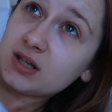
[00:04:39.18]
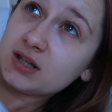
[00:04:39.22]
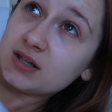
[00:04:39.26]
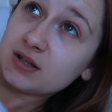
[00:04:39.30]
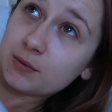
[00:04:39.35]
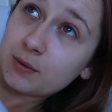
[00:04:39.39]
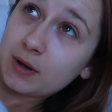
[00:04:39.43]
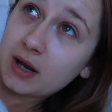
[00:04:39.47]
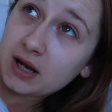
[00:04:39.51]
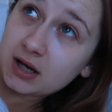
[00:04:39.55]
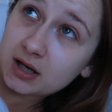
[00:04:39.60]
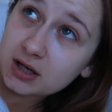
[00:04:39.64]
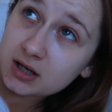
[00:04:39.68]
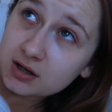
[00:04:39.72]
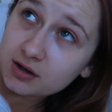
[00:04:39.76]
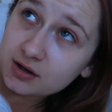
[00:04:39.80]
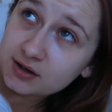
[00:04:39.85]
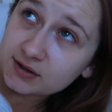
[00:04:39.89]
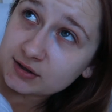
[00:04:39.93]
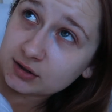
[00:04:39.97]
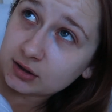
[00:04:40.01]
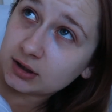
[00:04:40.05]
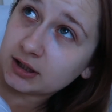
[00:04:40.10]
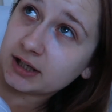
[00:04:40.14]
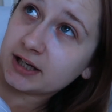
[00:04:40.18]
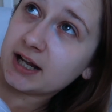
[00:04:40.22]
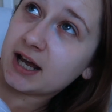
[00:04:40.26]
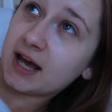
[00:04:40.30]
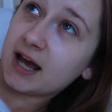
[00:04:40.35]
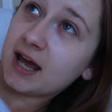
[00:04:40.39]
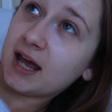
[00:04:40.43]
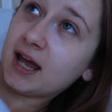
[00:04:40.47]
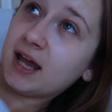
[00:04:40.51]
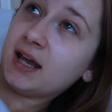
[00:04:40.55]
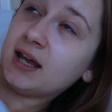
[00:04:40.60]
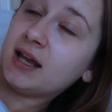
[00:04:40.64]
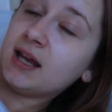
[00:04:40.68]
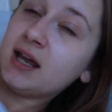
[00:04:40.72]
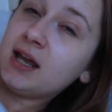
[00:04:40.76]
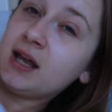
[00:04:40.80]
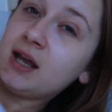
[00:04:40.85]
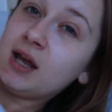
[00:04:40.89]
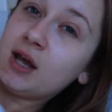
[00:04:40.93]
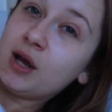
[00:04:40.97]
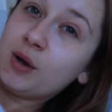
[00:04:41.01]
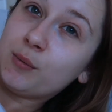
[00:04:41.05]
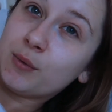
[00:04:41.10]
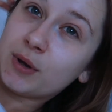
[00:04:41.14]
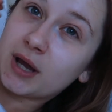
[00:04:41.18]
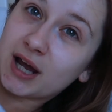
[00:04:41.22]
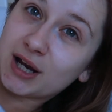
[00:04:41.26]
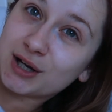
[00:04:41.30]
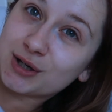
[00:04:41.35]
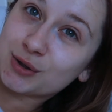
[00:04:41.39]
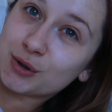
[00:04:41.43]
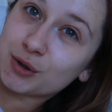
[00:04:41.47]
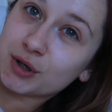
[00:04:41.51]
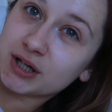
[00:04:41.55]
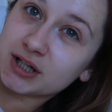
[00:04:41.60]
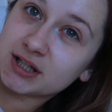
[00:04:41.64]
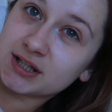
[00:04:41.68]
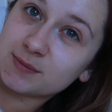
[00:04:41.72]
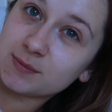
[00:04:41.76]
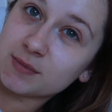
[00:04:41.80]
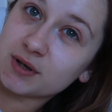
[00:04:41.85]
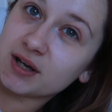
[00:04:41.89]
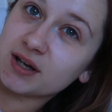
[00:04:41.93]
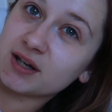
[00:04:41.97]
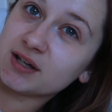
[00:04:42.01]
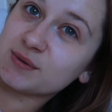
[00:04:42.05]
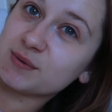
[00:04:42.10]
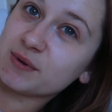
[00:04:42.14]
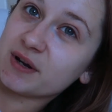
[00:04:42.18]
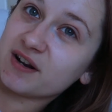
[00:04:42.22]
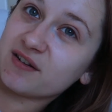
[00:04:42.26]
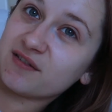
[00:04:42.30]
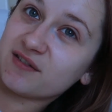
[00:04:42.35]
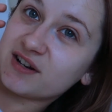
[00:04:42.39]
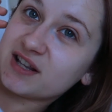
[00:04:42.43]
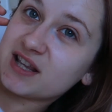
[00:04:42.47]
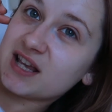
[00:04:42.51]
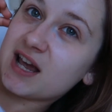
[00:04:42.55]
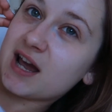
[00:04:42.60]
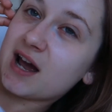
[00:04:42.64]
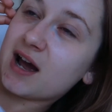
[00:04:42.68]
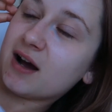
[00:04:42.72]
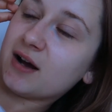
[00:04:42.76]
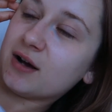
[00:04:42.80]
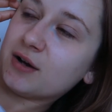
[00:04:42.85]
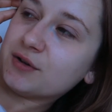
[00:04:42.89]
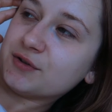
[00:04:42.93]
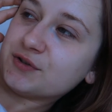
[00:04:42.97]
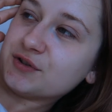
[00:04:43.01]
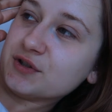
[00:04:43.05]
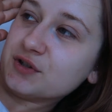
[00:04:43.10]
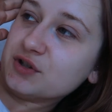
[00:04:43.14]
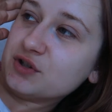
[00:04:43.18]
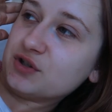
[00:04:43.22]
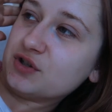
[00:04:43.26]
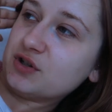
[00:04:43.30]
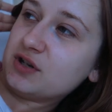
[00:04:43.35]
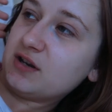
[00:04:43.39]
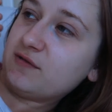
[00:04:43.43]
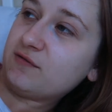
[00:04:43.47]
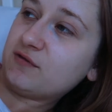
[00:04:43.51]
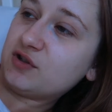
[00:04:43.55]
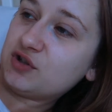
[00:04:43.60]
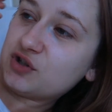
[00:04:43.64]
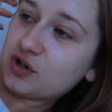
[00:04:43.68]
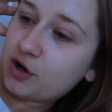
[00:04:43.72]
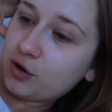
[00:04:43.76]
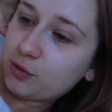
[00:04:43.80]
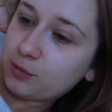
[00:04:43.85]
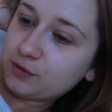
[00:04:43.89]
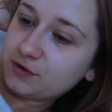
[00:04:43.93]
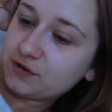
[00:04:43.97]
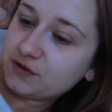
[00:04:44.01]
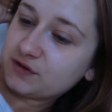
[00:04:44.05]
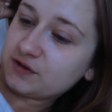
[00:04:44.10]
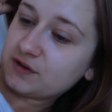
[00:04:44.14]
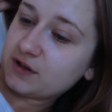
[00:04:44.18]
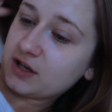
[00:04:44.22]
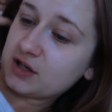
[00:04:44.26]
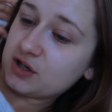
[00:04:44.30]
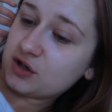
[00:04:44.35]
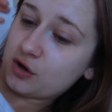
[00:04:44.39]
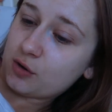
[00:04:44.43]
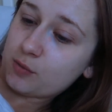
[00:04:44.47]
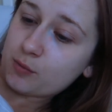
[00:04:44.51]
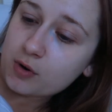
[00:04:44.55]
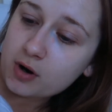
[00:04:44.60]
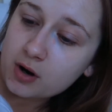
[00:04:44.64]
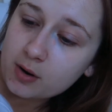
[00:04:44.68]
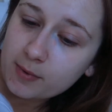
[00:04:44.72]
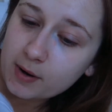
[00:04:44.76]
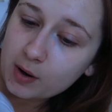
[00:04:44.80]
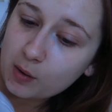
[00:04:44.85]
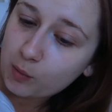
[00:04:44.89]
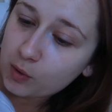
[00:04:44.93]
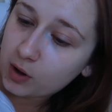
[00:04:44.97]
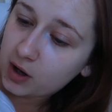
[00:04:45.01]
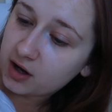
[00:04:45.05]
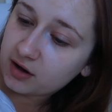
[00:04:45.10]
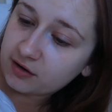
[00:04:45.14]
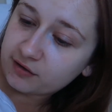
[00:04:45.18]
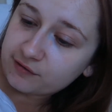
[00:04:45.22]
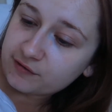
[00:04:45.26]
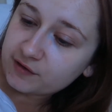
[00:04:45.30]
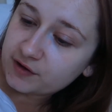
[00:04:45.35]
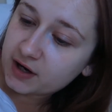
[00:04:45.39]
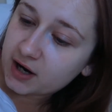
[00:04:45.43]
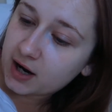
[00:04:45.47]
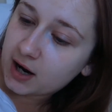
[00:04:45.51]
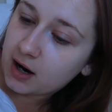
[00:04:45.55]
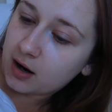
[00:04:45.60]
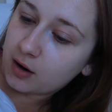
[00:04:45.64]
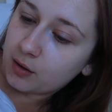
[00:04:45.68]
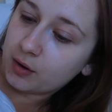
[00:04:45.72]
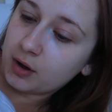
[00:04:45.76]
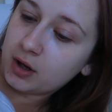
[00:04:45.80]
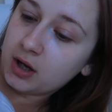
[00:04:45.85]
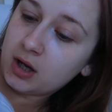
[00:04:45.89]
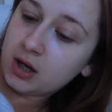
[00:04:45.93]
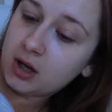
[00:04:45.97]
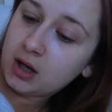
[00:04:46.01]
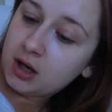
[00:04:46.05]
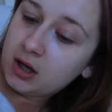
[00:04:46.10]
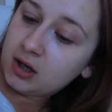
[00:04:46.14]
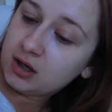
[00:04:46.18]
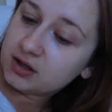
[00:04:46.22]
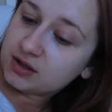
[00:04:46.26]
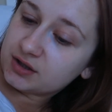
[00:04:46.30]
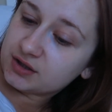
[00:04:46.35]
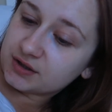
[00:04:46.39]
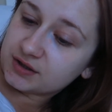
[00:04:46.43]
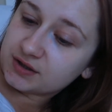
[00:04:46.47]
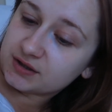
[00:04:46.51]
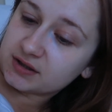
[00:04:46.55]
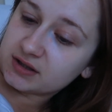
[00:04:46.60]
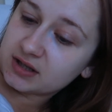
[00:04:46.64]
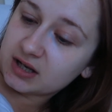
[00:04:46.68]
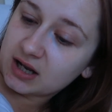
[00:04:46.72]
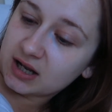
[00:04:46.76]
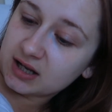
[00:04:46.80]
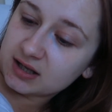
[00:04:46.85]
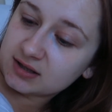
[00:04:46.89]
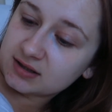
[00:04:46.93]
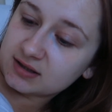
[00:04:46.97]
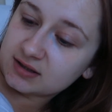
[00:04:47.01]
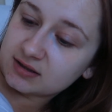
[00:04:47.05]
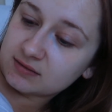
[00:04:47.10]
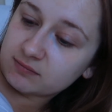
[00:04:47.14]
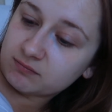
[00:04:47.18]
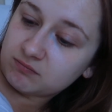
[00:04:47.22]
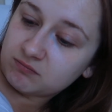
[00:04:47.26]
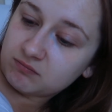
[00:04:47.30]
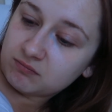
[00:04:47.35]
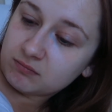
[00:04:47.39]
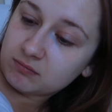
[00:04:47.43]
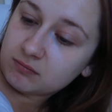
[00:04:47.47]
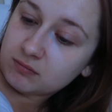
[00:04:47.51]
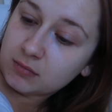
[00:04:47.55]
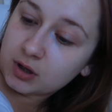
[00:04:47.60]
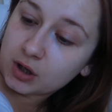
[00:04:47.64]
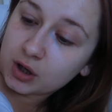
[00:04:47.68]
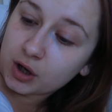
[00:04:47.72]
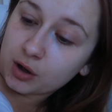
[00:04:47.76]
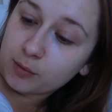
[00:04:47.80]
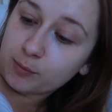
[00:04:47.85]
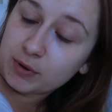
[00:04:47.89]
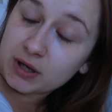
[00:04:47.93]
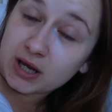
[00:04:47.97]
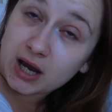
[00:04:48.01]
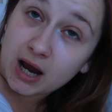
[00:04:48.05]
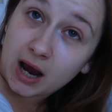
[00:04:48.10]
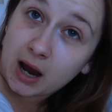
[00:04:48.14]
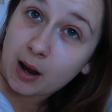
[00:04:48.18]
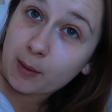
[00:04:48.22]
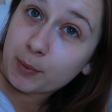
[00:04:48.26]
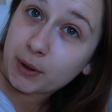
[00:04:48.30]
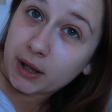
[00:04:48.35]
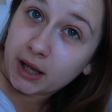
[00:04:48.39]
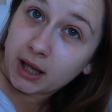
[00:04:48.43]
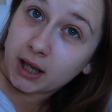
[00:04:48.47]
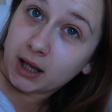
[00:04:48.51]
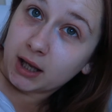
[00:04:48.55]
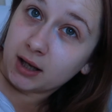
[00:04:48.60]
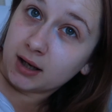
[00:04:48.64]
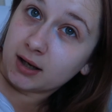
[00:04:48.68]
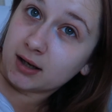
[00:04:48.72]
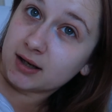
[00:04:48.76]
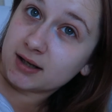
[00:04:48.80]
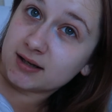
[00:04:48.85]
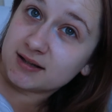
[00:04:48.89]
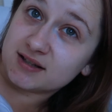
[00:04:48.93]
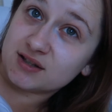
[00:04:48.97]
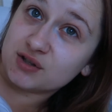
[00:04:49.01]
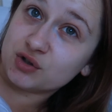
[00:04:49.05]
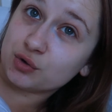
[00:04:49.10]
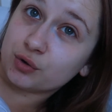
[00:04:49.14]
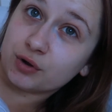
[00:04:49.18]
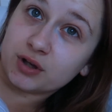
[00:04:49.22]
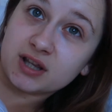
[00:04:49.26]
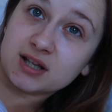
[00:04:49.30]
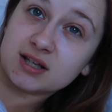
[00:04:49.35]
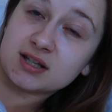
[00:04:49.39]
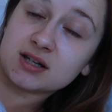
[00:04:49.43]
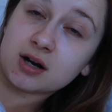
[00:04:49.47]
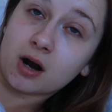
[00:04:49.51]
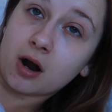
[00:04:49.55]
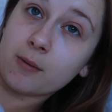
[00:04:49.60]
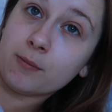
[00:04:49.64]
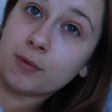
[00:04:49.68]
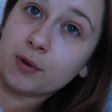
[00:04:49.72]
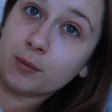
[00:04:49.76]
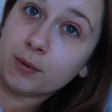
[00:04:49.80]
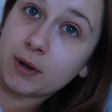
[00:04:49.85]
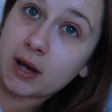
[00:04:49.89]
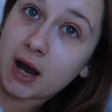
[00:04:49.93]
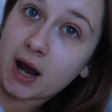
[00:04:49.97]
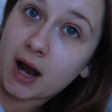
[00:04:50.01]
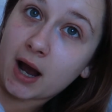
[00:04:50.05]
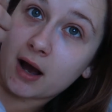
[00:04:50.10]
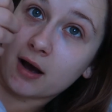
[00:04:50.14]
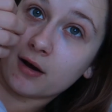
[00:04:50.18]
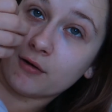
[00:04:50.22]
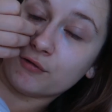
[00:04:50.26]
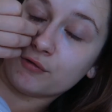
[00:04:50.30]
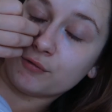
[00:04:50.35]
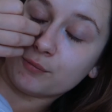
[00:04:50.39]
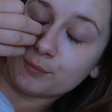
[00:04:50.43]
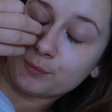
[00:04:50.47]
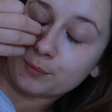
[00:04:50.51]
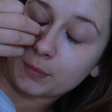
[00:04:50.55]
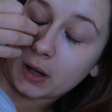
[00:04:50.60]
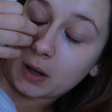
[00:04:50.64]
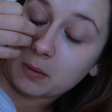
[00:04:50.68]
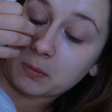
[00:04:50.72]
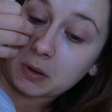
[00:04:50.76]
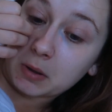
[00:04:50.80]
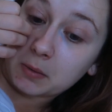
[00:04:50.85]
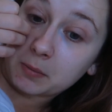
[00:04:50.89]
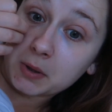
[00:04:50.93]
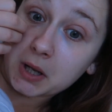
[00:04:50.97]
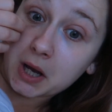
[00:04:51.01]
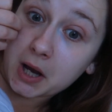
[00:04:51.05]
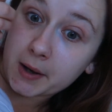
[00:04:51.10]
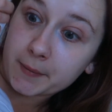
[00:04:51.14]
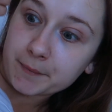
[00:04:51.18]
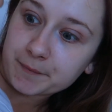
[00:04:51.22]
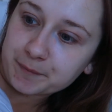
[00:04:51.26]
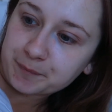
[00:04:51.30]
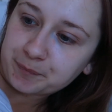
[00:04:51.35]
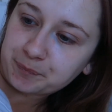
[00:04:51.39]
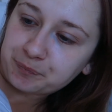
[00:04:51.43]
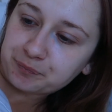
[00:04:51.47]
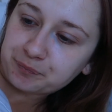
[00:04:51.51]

So we had a nice holiday, we had Christmas, we had everything else, and even Joe was just like, don't worry about work for now, just let's, you know, be happy, let's enjoy this time that we have, blah, blah, blah.